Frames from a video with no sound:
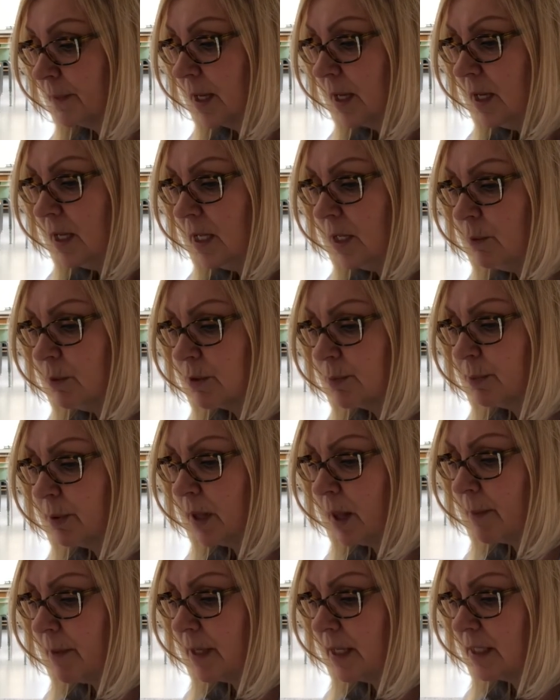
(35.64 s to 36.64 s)
He was
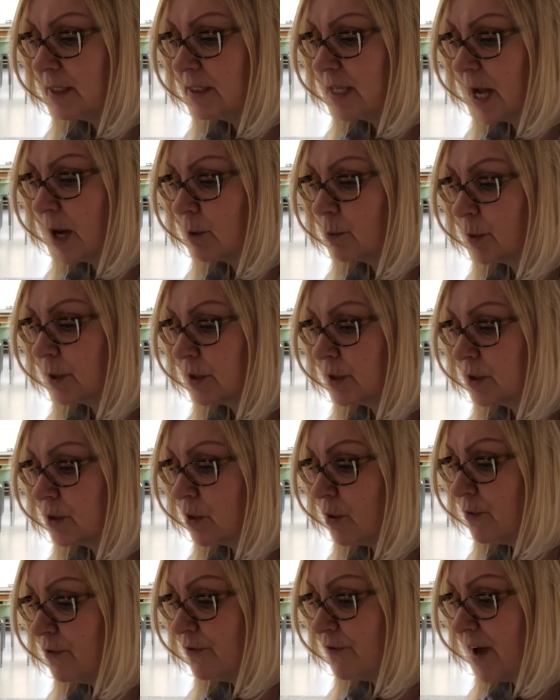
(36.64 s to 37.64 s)
plummeting downward
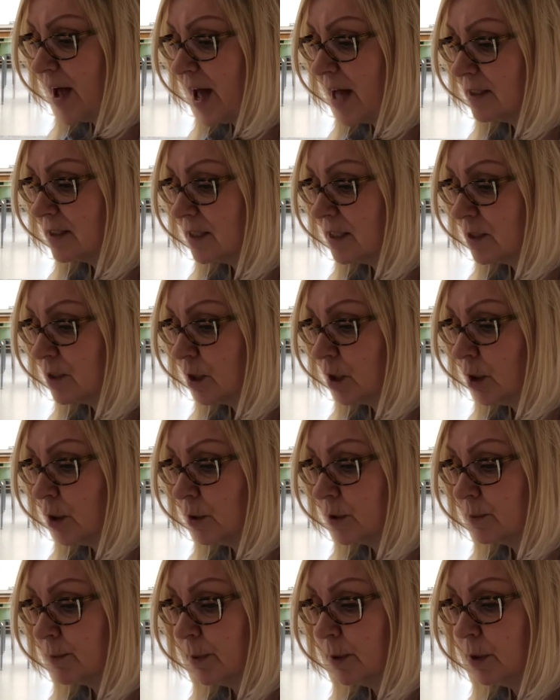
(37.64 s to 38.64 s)
so fast his
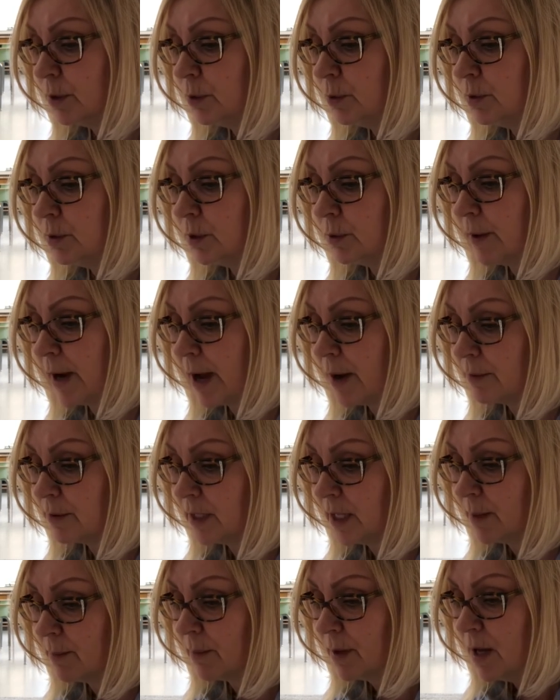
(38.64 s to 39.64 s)
clothes ballooned around
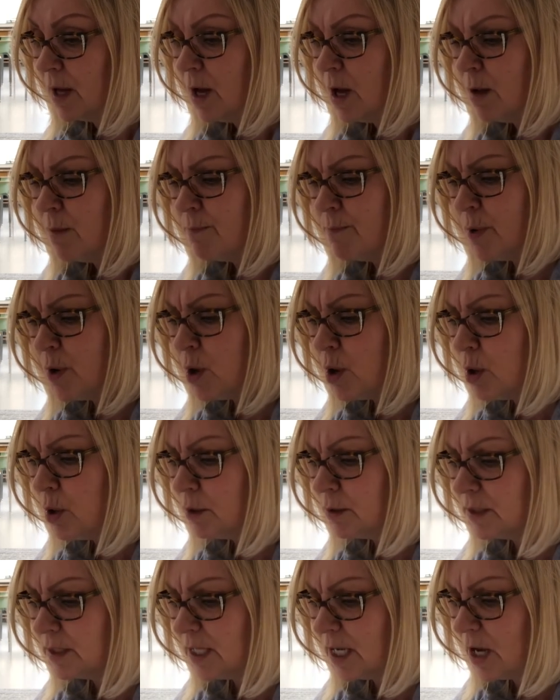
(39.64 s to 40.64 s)
him.
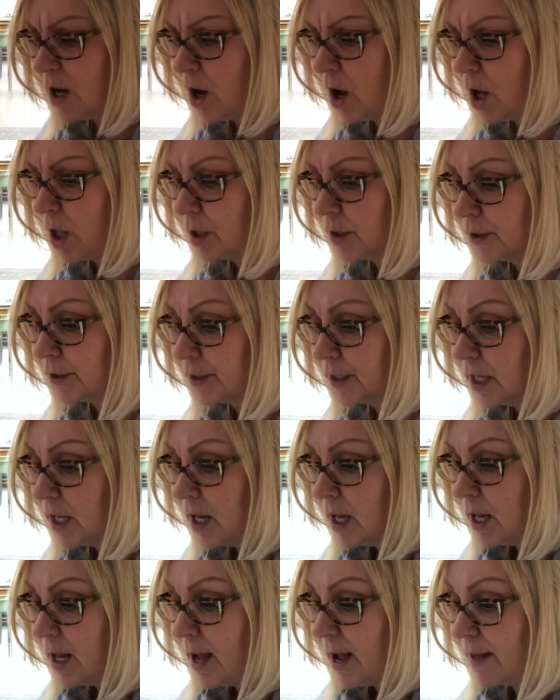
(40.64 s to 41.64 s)
"Boots!" he hollered,
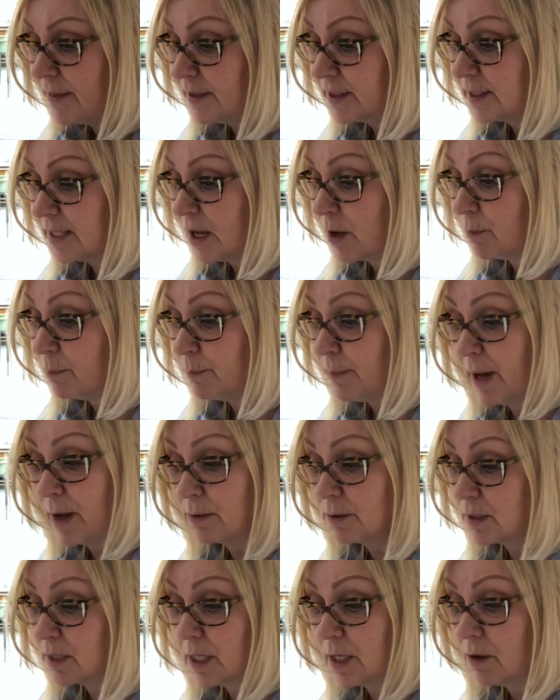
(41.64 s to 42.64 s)
and the sound
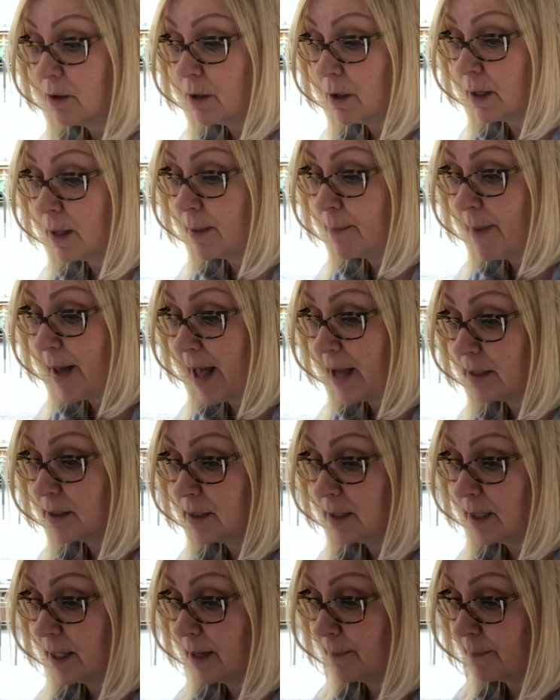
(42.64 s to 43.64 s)
bounced eerily back
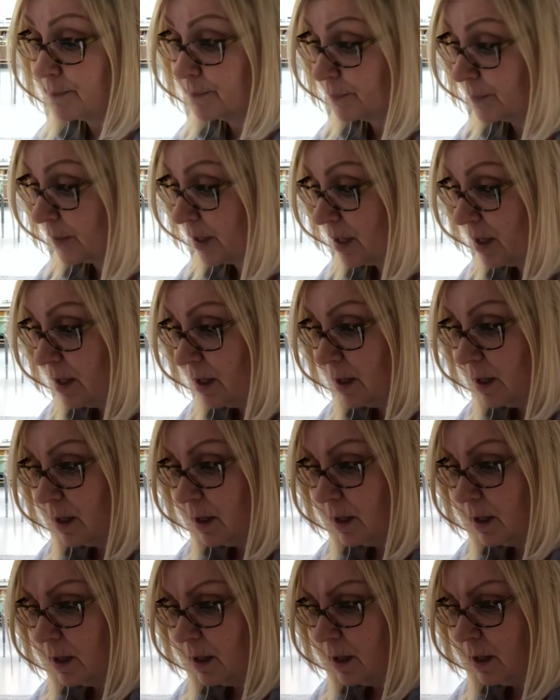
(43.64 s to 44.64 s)
to him.
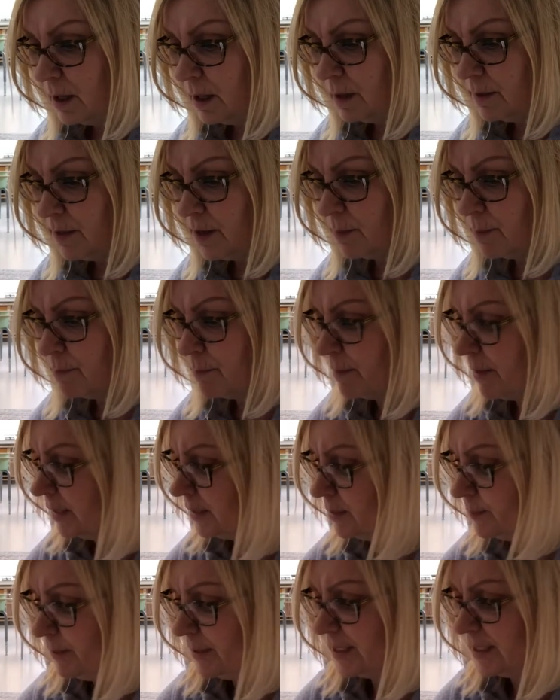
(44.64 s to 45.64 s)
There
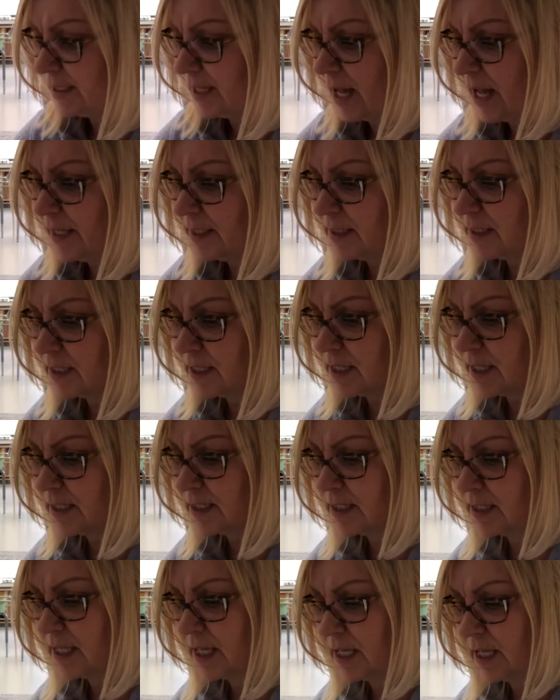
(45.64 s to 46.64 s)
must be sides to this
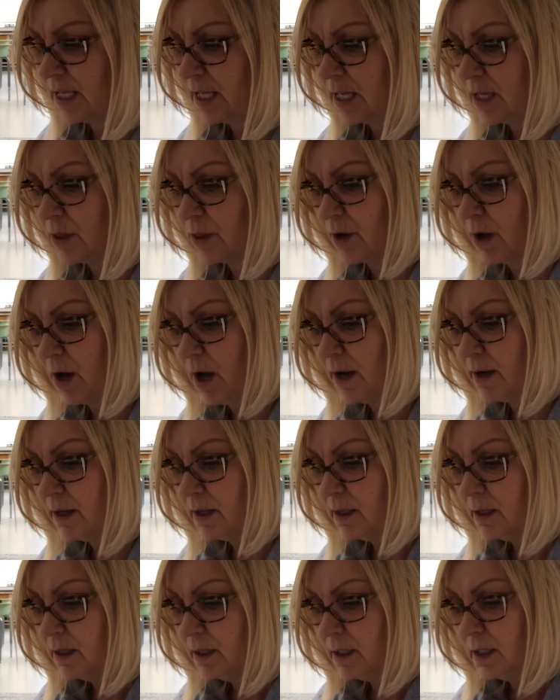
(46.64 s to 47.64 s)
thing, he thought.
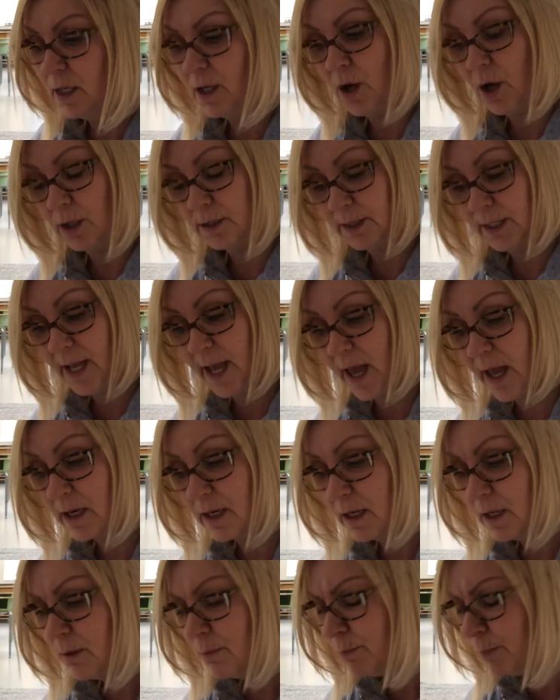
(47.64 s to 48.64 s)
He called again,
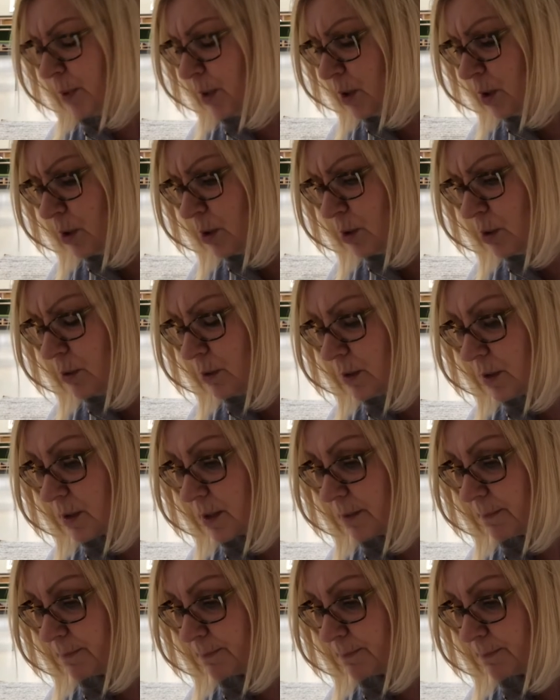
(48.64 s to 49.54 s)
"Boots!"